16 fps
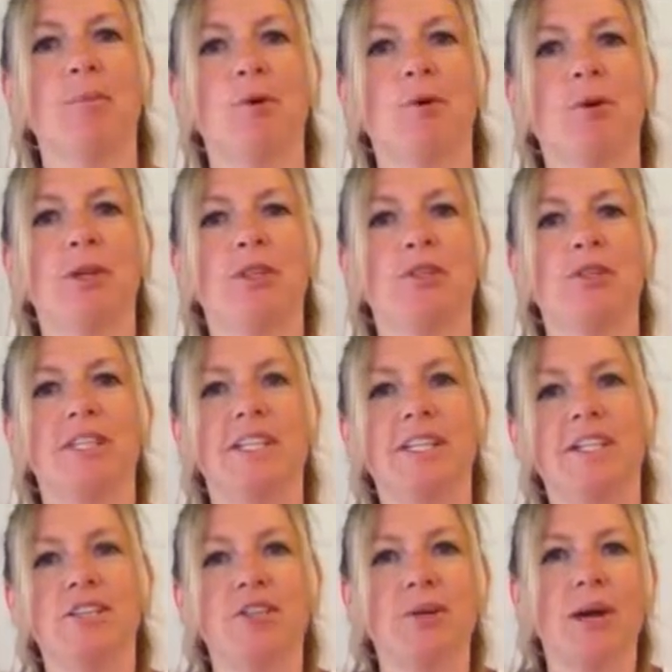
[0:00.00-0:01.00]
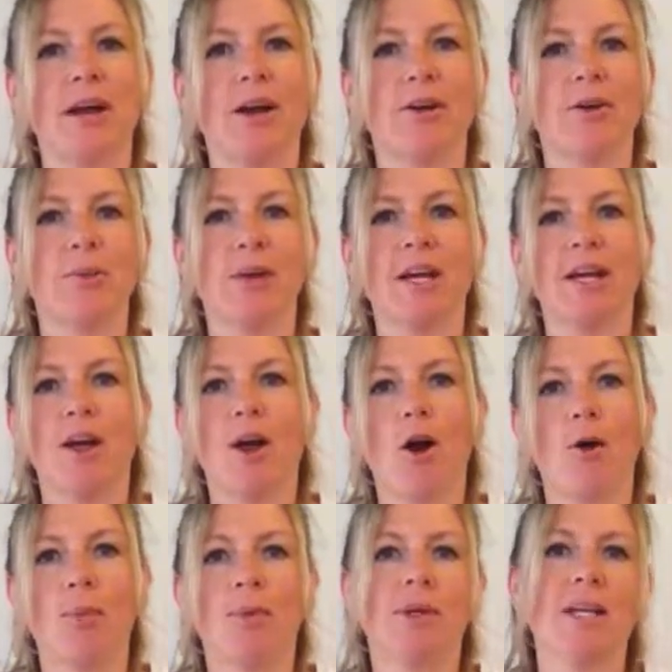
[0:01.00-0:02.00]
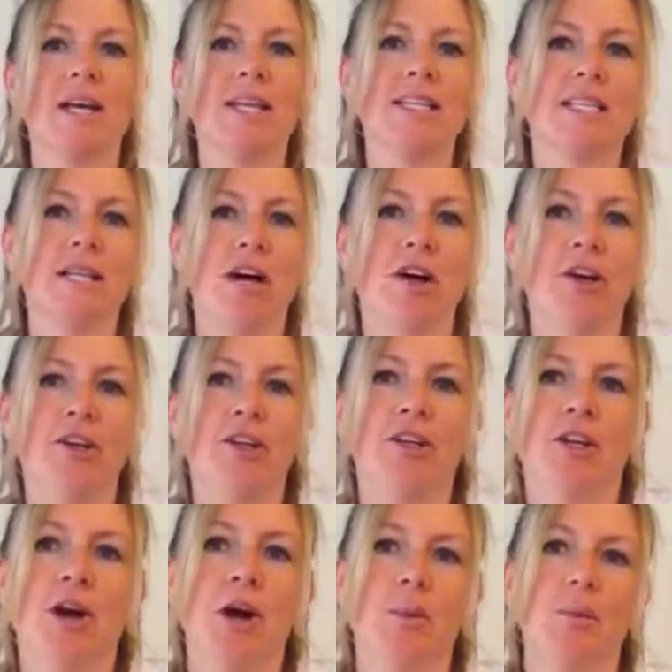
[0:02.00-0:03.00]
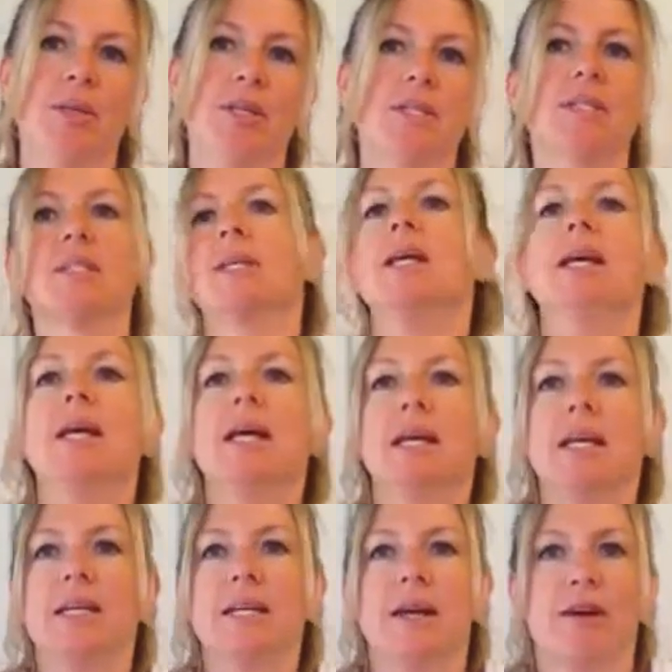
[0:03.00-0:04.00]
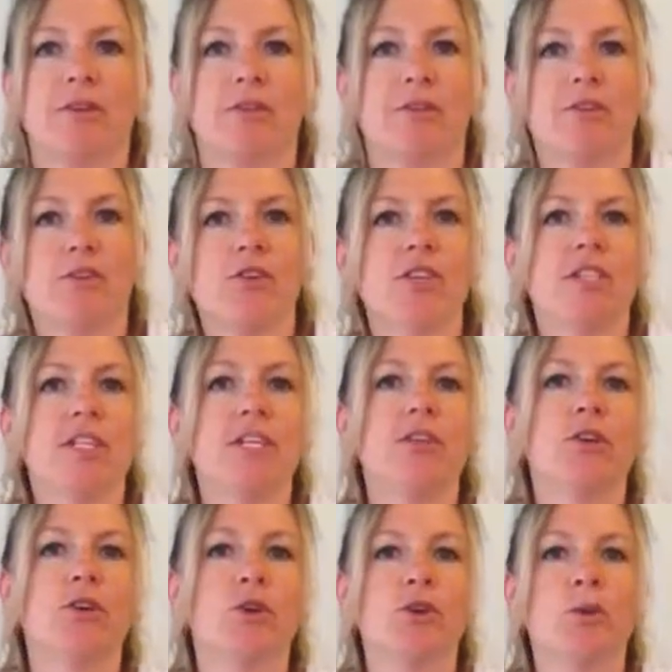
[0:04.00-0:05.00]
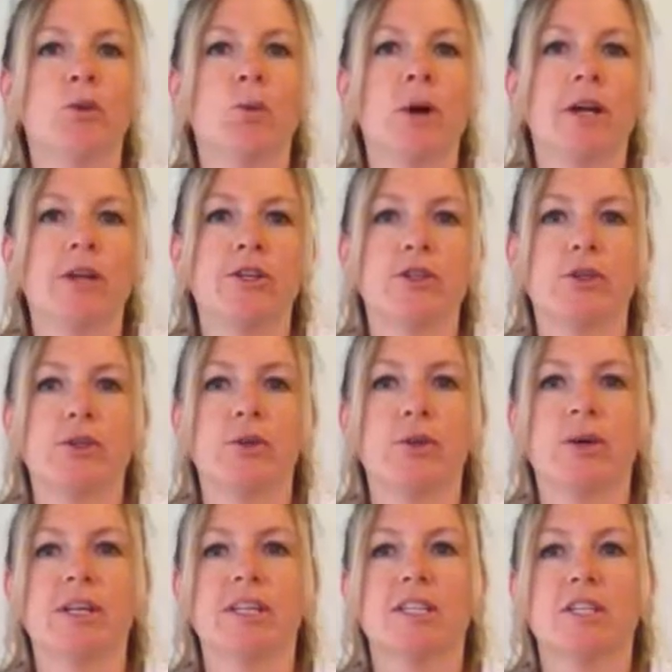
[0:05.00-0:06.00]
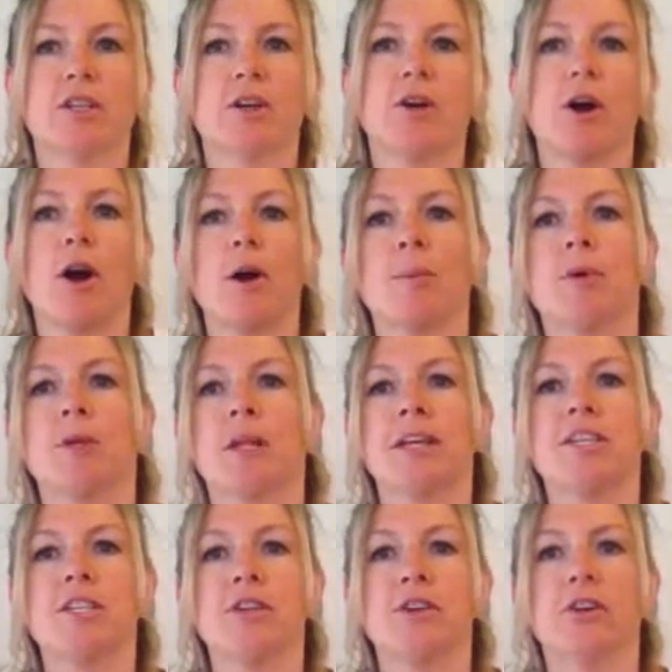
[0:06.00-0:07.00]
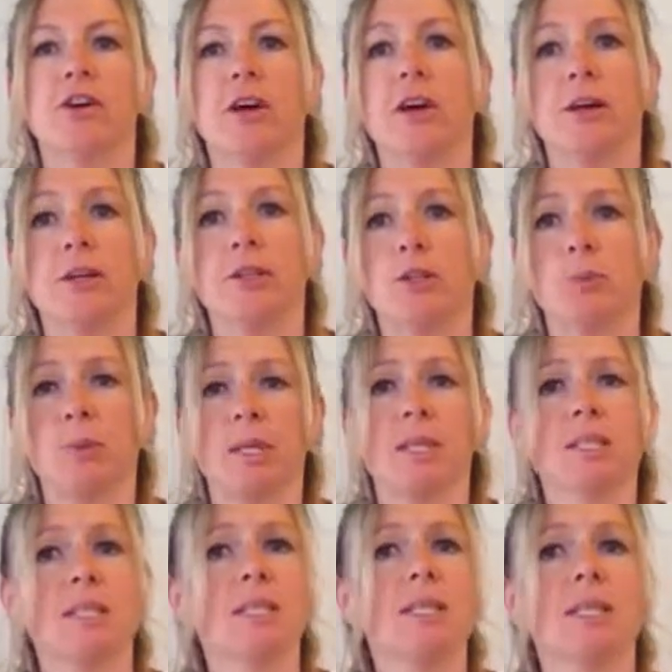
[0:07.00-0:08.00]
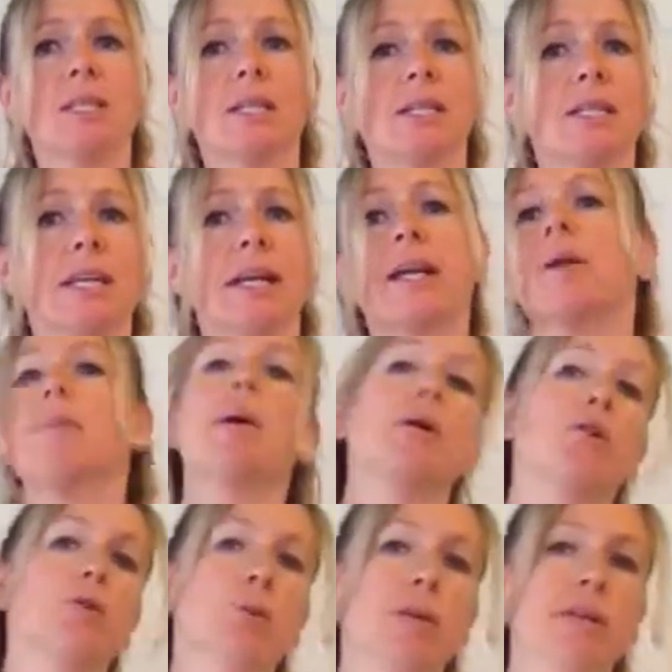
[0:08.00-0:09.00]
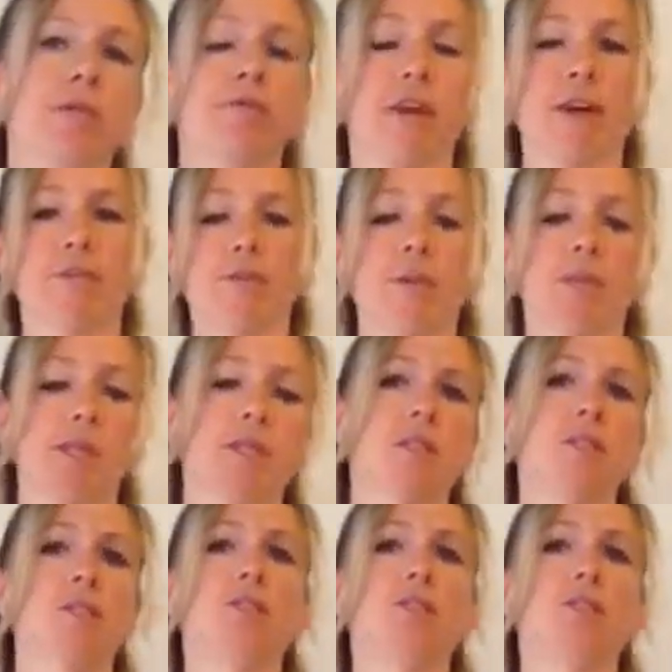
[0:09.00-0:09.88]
I'm going to teach you how to make caramelized onion hummus. Now, the first thing you're going to want to do is start caramelizing your onions because it's going to take about 25 minutes.